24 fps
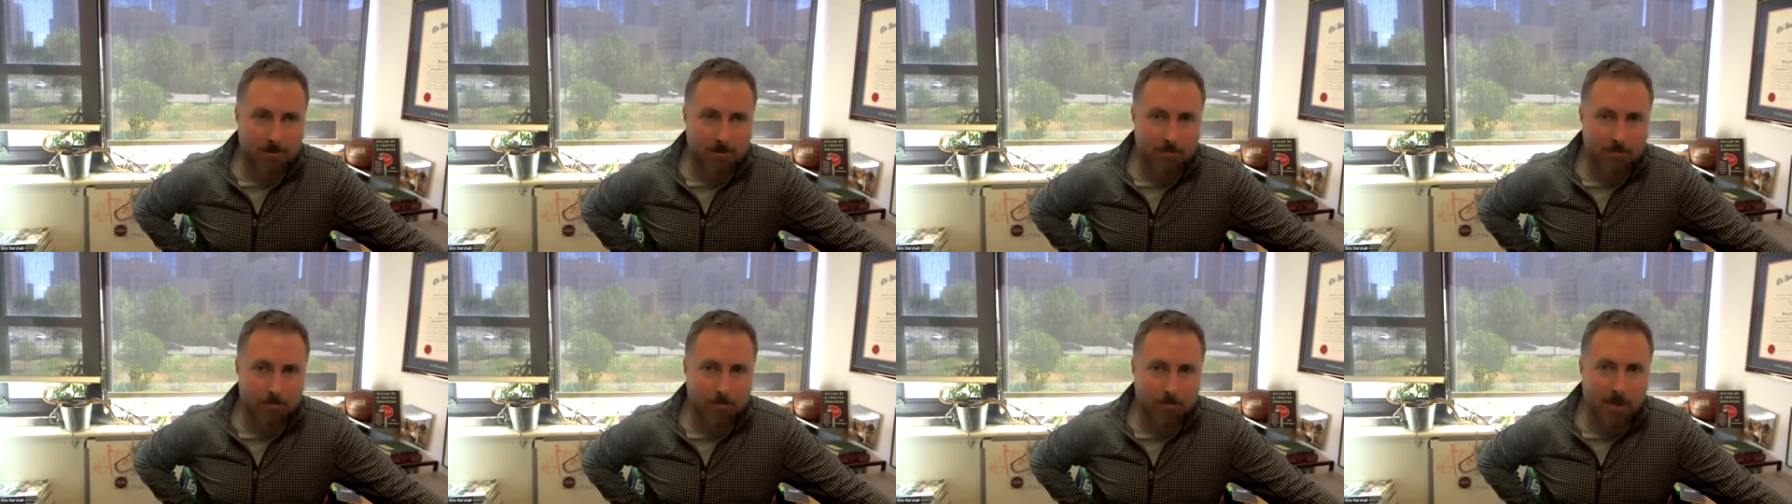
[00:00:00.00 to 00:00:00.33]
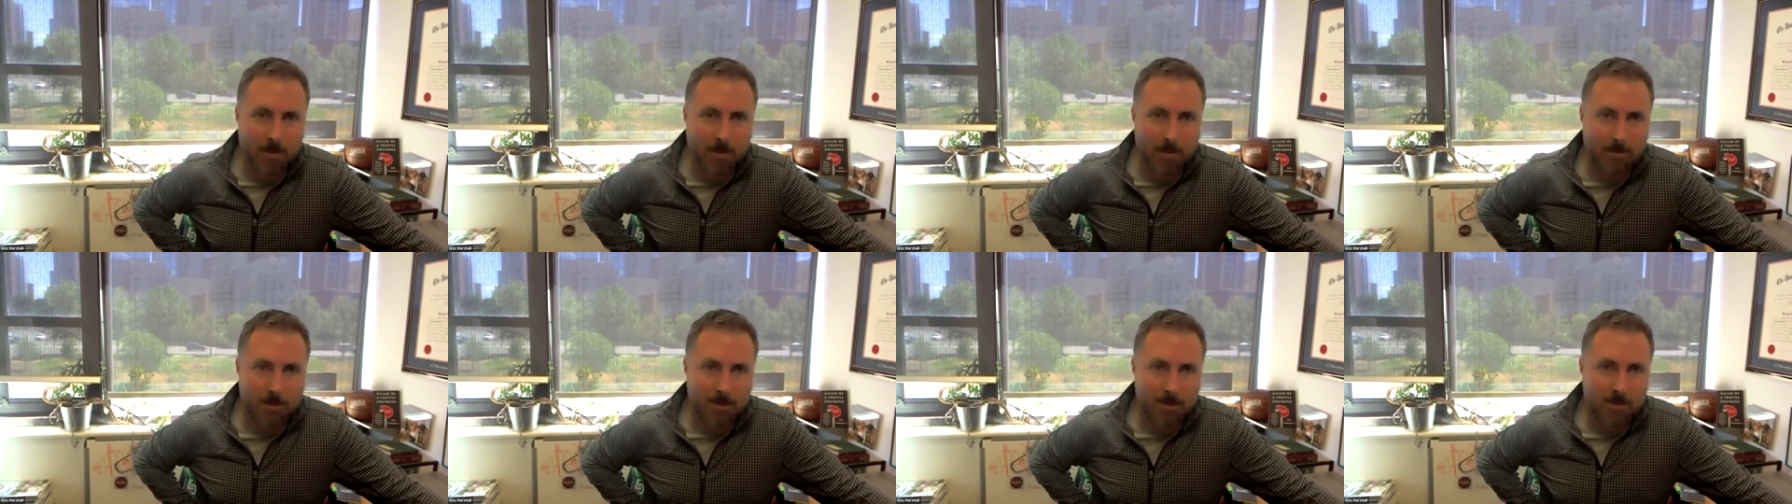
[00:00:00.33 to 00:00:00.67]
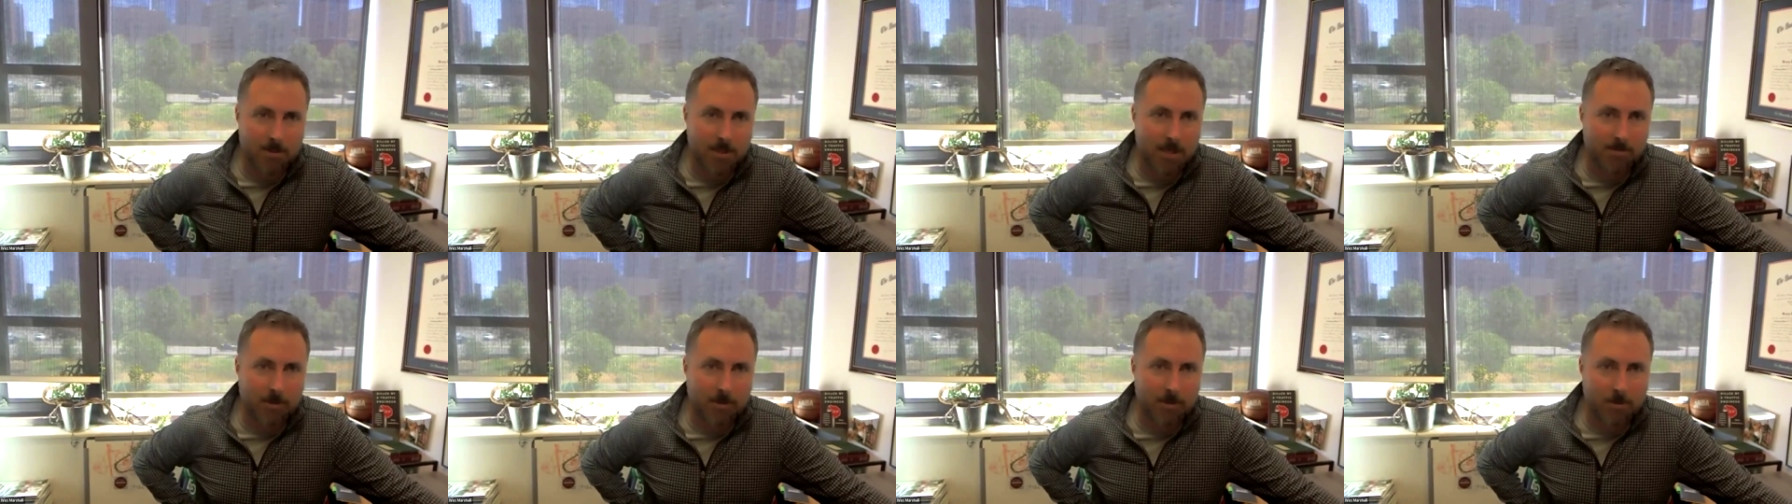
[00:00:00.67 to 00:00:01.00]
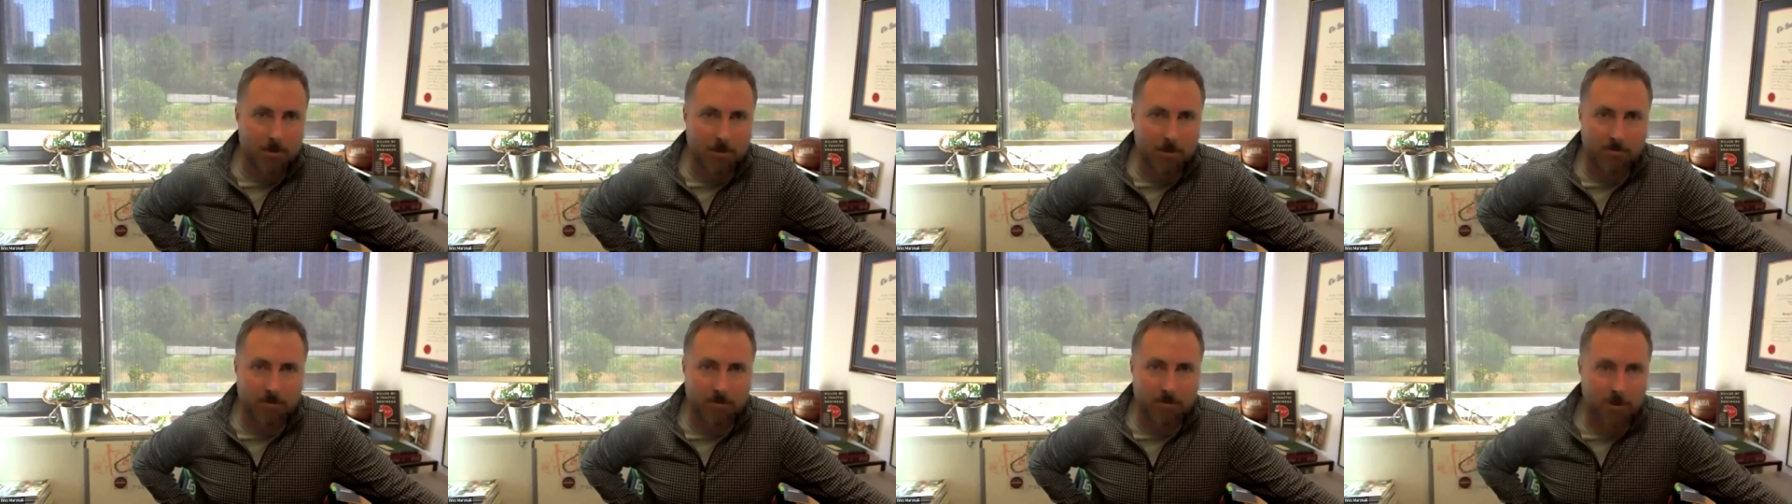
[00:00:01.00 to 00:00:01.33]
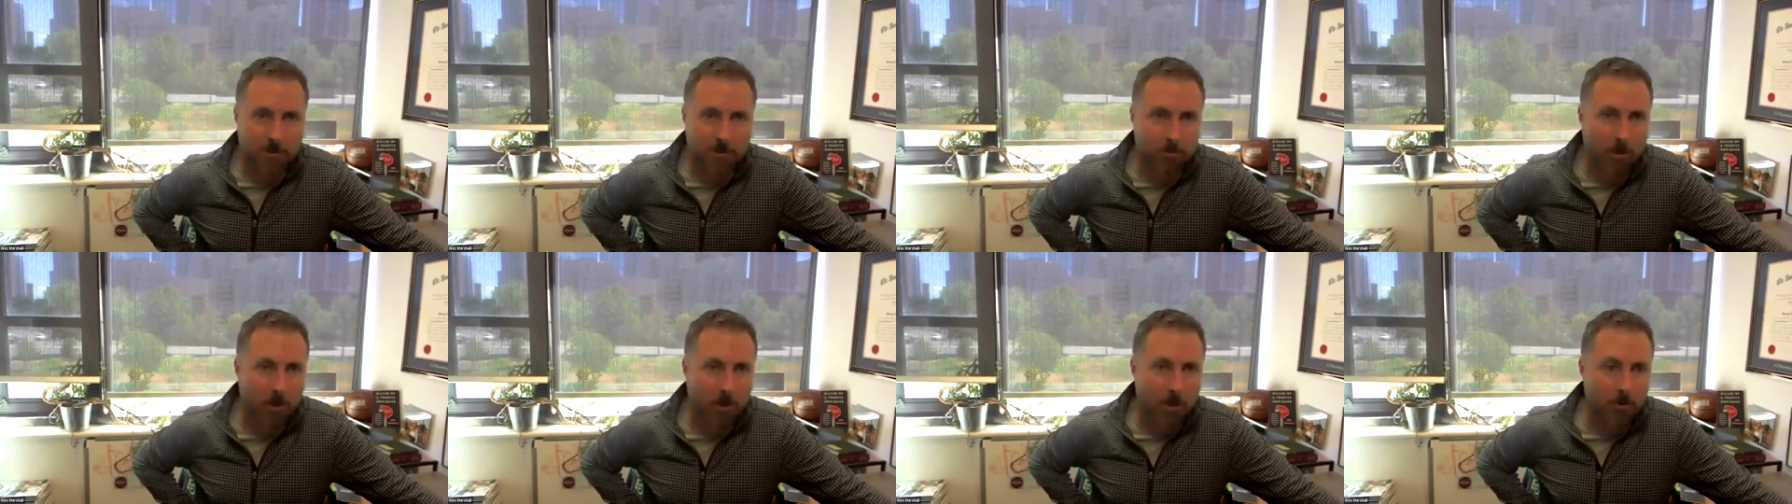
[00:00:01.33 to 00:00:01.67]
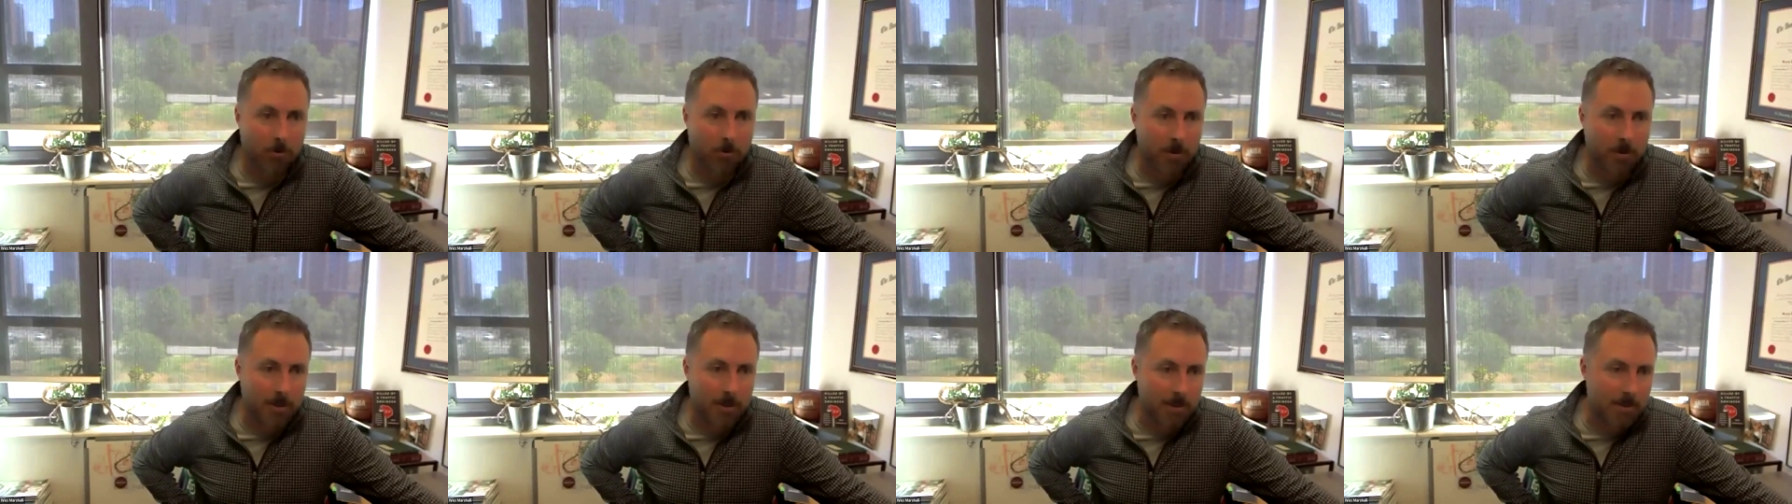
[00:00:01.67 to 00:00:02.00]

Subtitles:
myth that safety is our first priority,